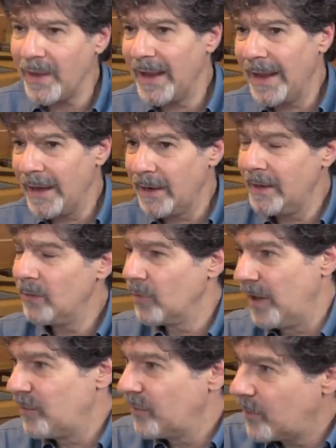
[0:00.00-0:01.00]
And it
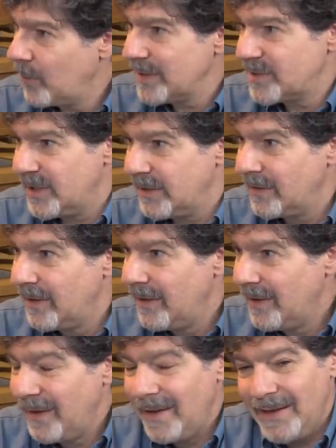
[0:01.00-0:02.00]
raises a question.
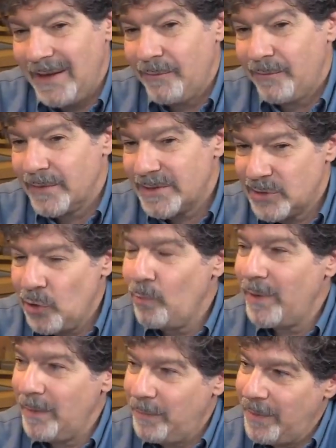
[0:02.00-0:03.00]
If so
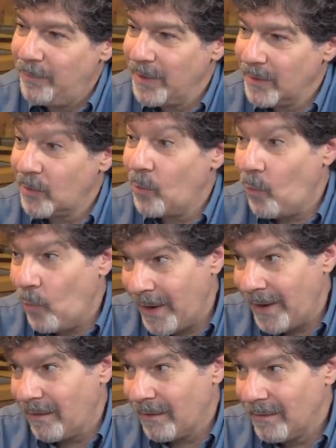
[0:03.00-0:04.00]
many people are
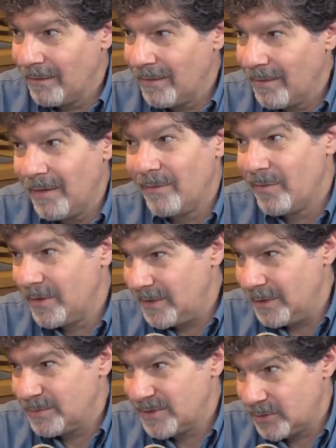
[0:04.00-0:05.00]
aware of the
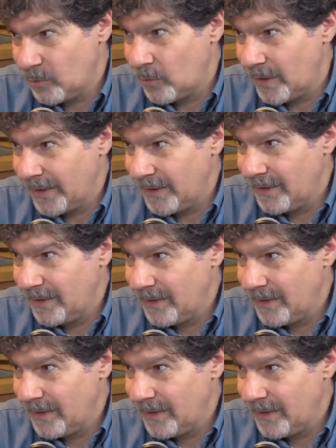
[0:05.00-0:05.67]
deep story,